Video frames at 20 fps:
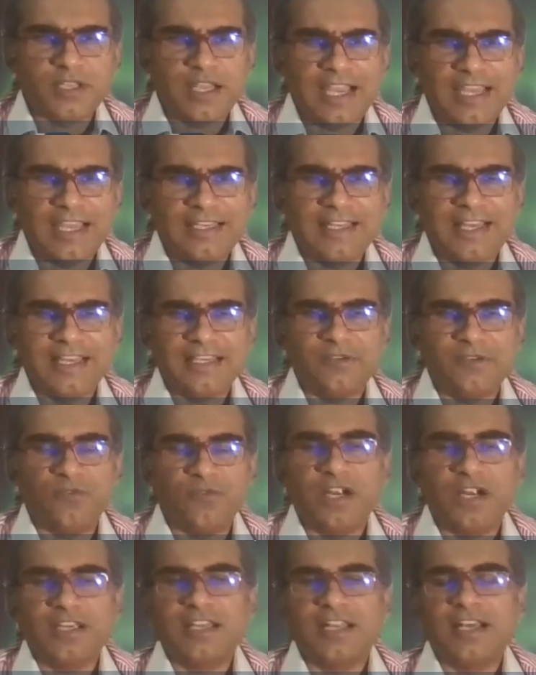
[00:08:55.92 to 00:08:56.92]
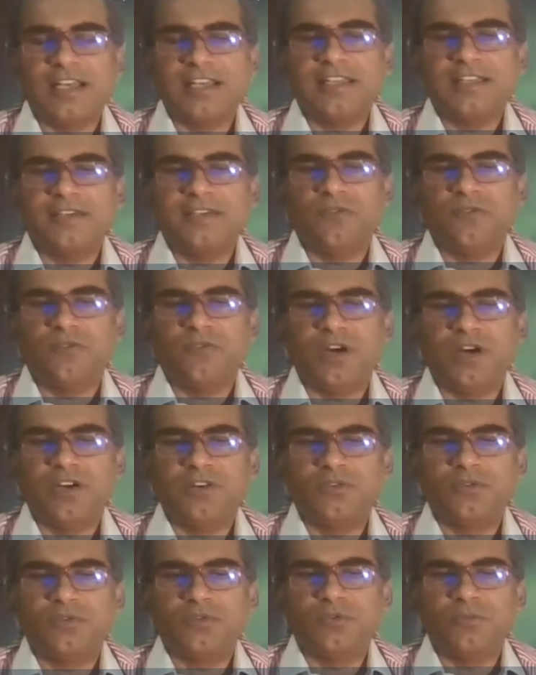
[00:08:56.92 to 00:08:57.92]
highlight what I
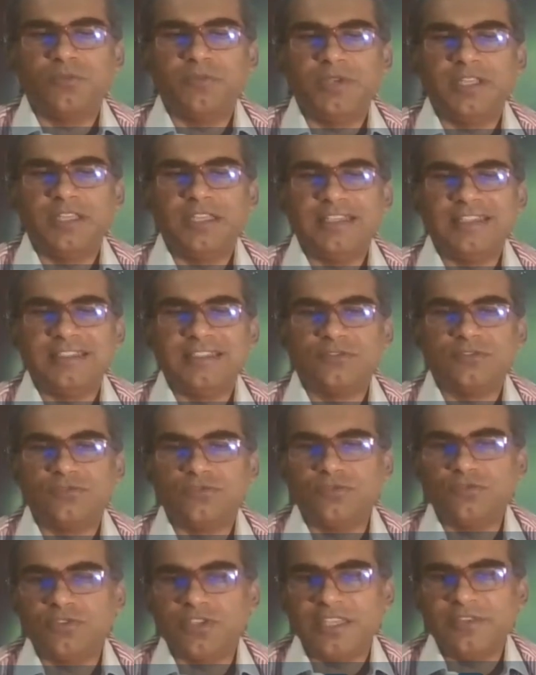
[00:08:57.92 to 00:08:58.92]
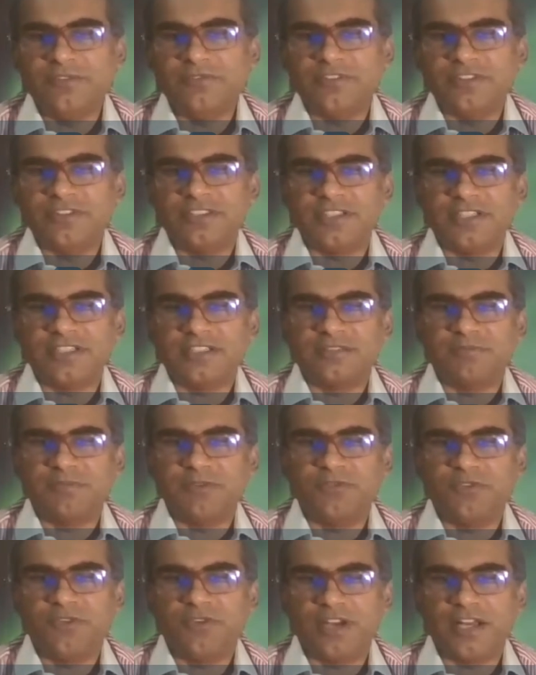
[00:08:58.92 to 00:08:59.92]
want to be its two key features
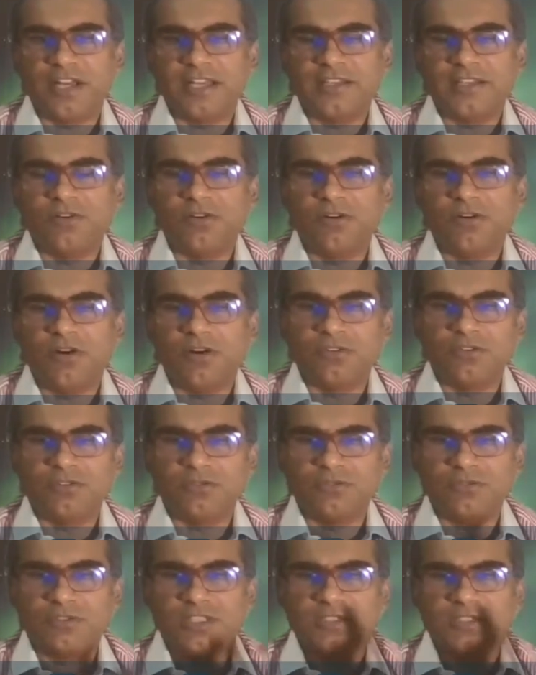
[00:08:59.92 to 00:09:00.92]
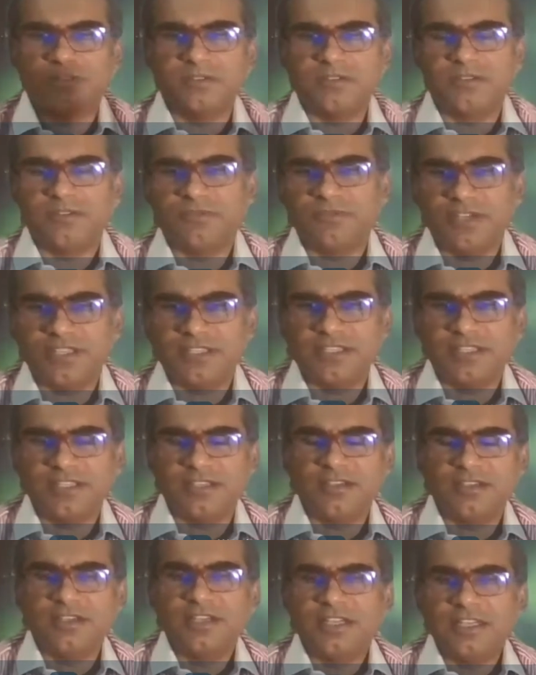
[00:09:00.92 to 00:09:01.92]
before I go on to the further
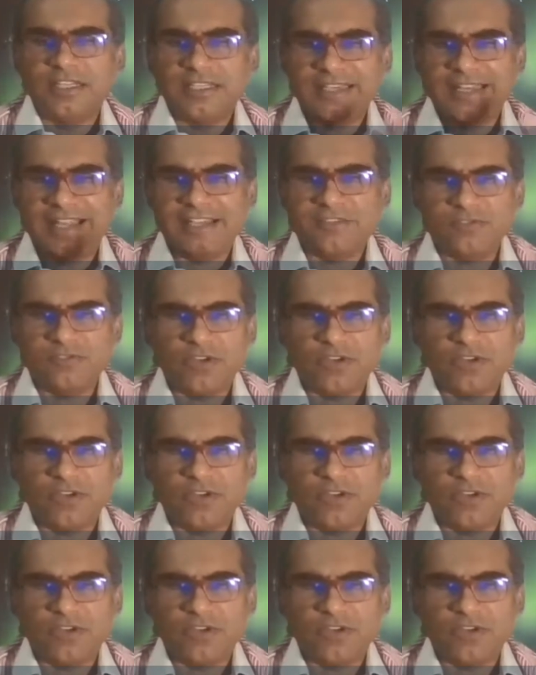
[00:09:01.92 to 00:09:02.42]
next